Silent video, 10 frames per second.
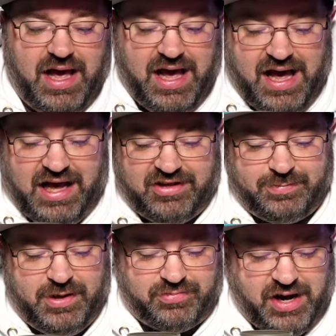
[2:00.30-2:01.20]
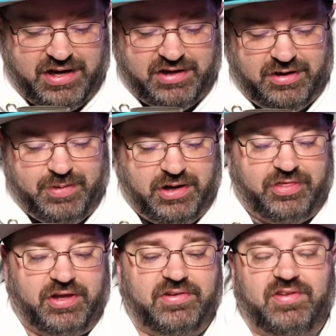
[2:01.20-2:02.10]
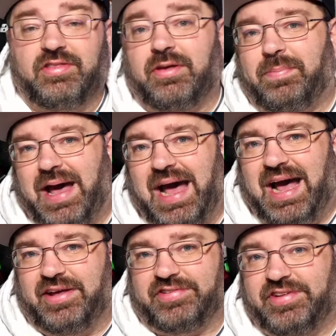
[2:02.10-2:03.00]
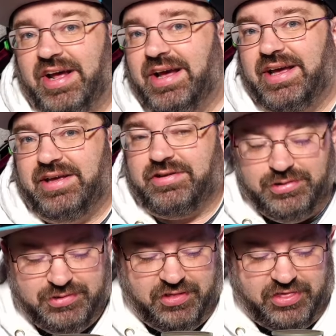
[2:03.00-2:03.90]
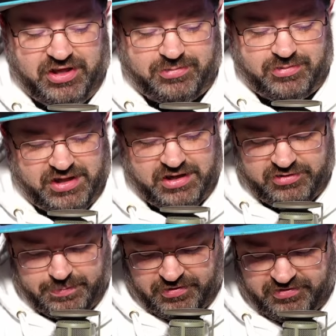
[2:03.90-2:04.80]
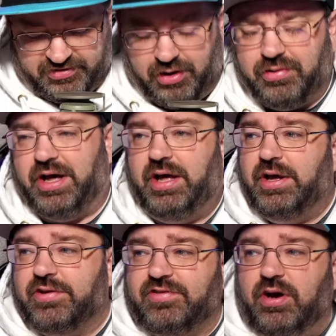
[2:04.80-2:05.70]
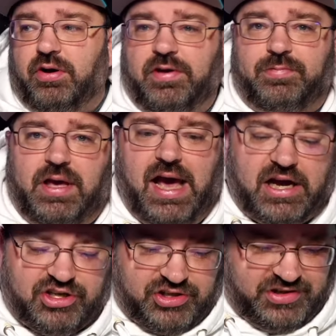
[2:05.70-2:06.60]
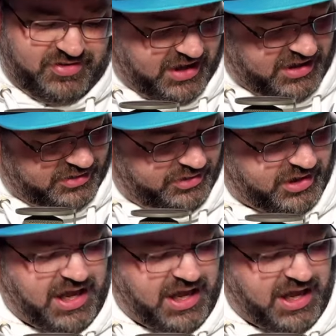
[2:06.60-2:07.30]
has been right about things in the past, including things related to persona. So if we actually take a look